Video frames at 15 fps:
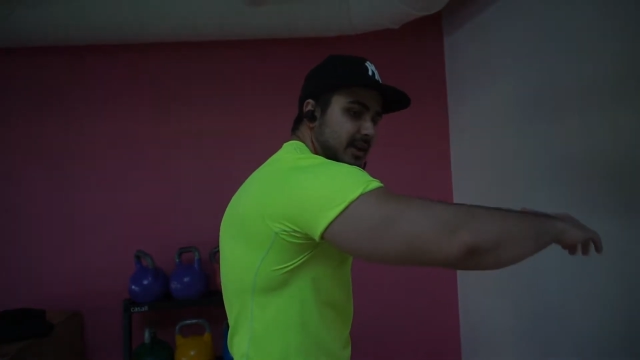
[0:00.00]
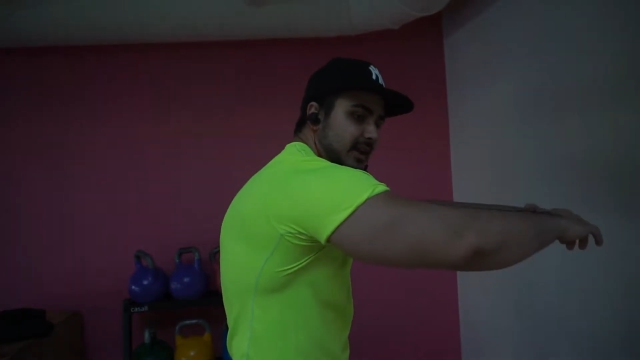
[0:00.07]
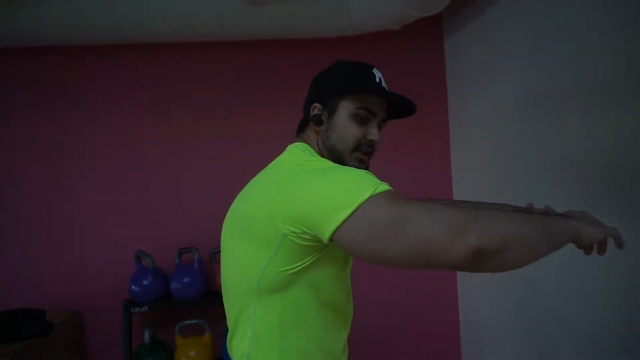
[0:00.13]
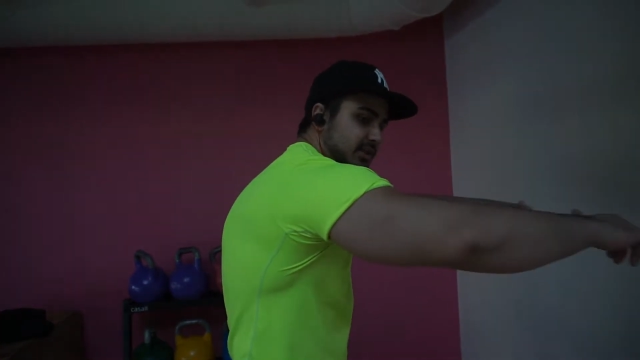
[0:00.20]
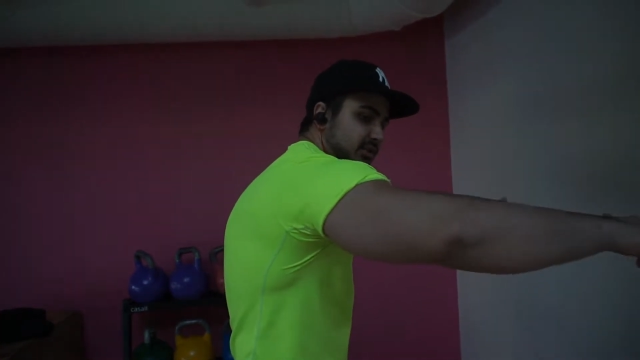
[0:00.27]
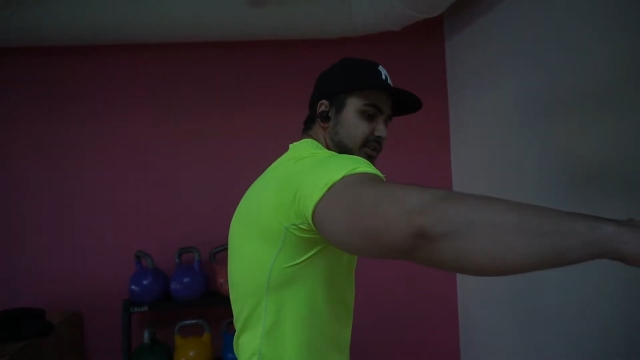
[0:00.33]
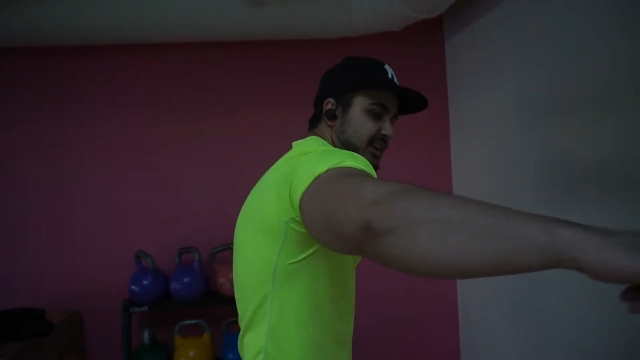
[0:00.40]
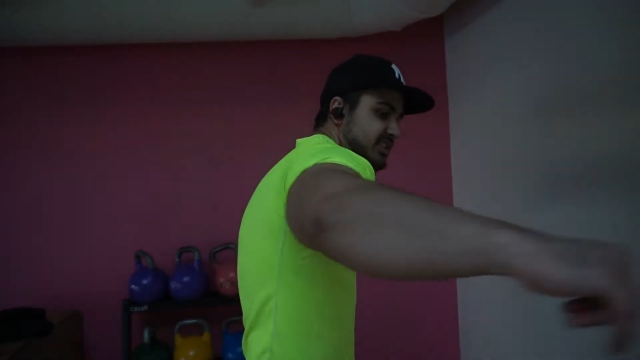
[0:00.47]
and
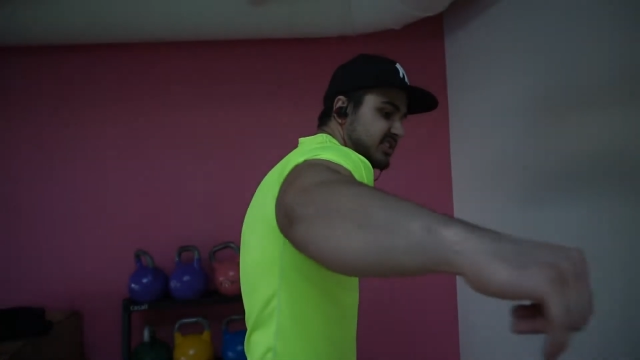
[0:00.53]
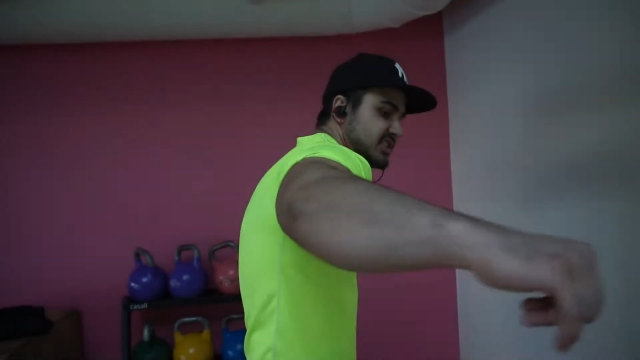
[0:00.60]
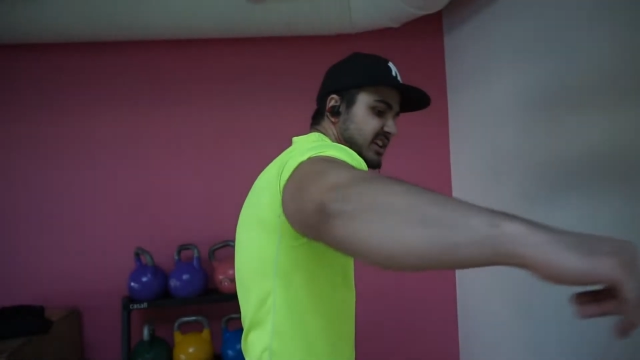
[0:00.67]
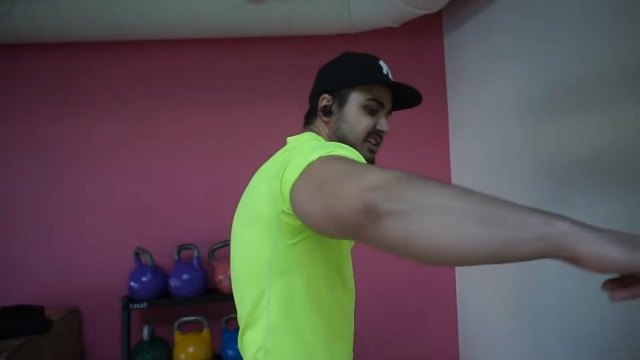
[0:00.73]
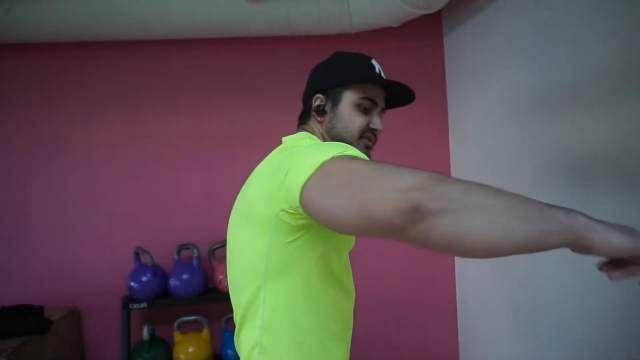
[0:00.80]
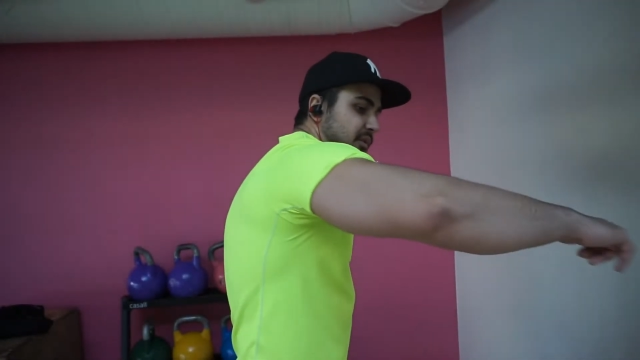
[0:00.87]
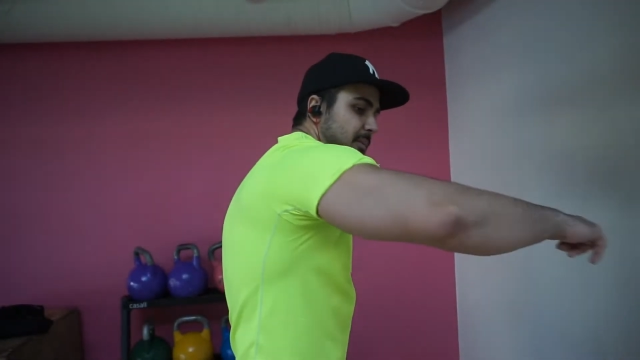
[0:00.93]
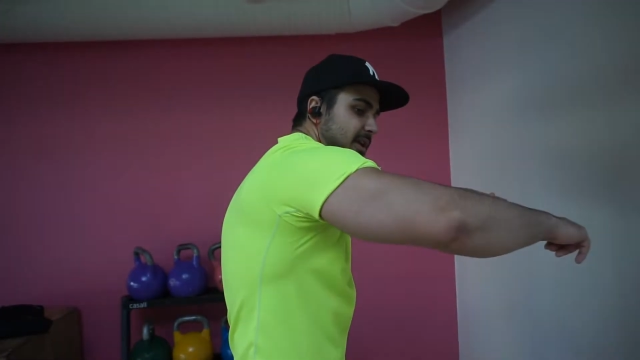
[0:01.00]
do the
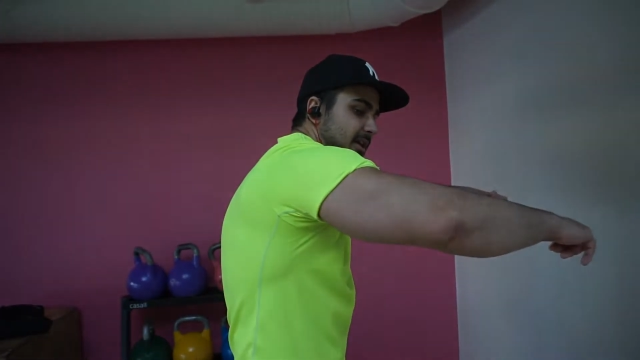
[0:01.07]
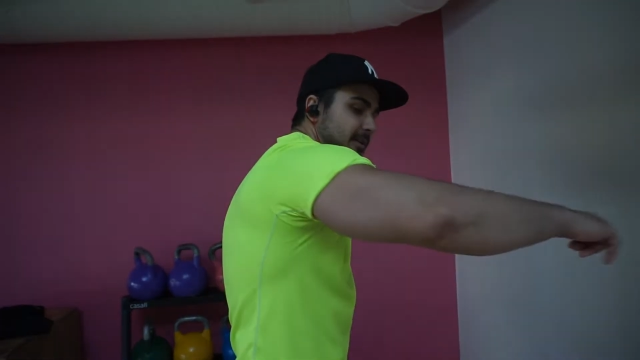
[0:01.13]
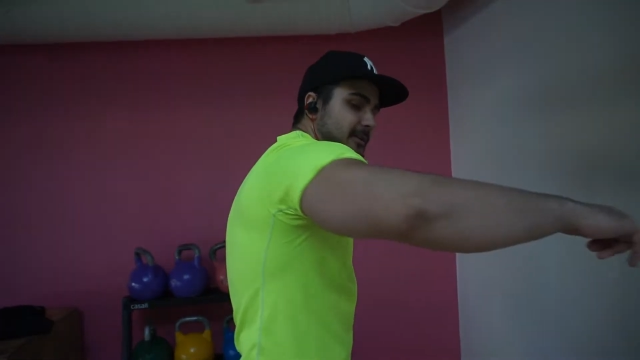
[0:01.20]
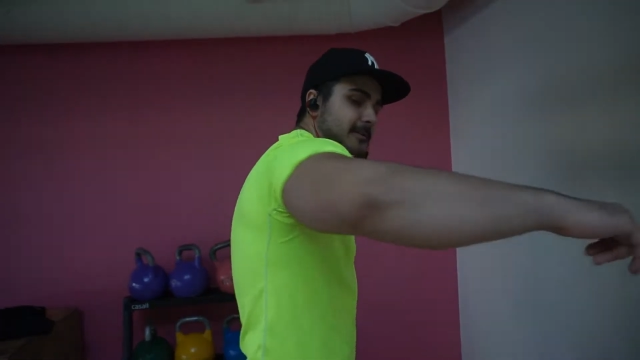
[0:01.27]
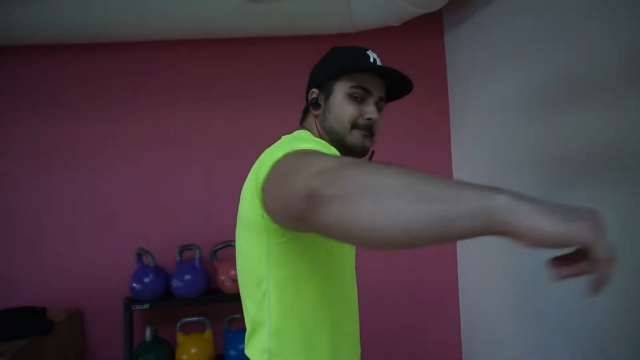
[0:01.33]
exercise from here.